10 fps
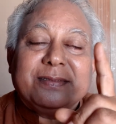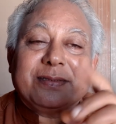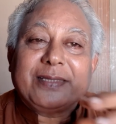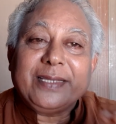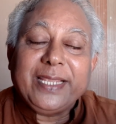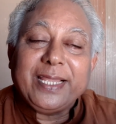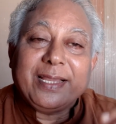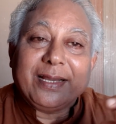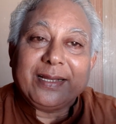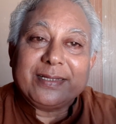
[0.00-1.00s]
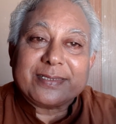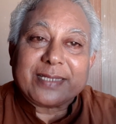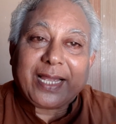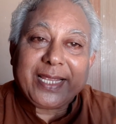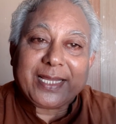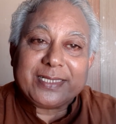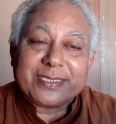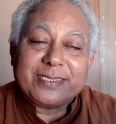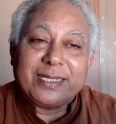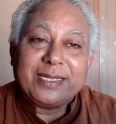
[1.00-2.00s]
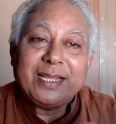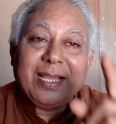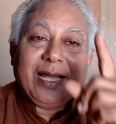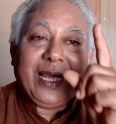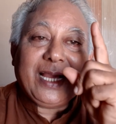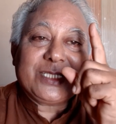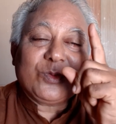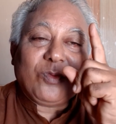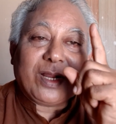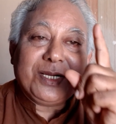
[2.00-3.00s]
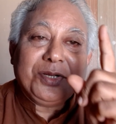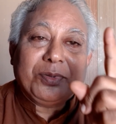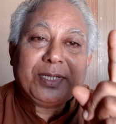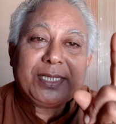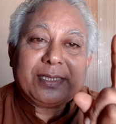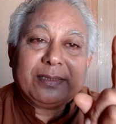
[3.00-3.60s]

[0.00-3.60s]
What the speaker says: 3 girls I consider as 1 unit.